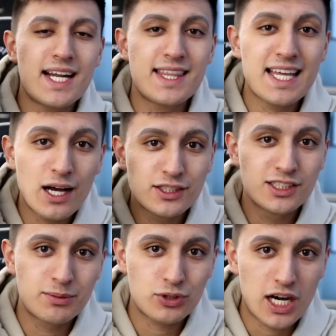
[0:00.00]
at a thousand
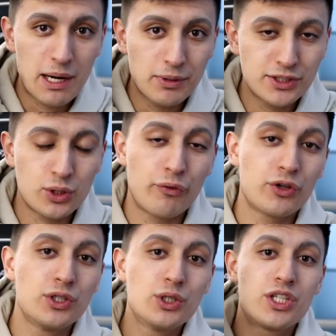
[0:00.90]
subscribers. So if
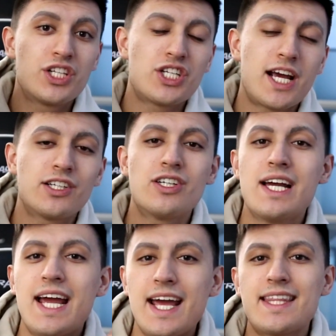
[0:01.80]
you're new to the channel,
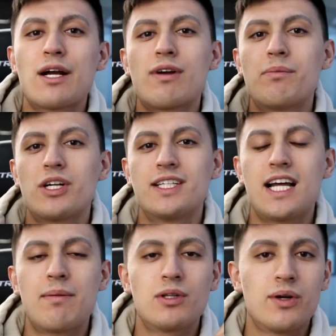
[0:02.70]
hit that red button
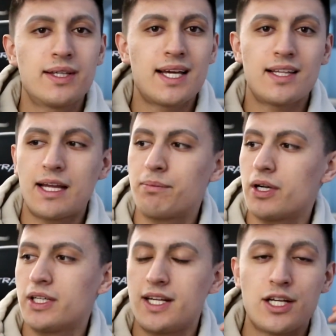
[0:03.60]
down below, hit that like
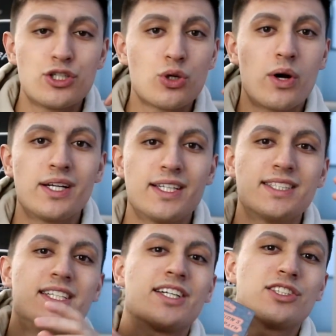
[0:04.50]
button and join the
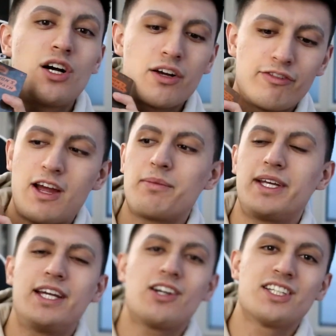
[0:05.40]
Sneaker Talk family
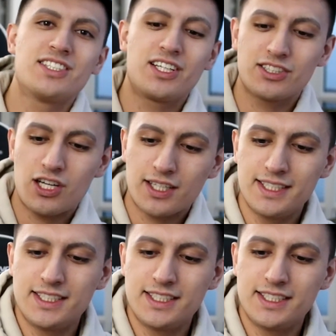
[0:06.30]
here on Sneaker Talk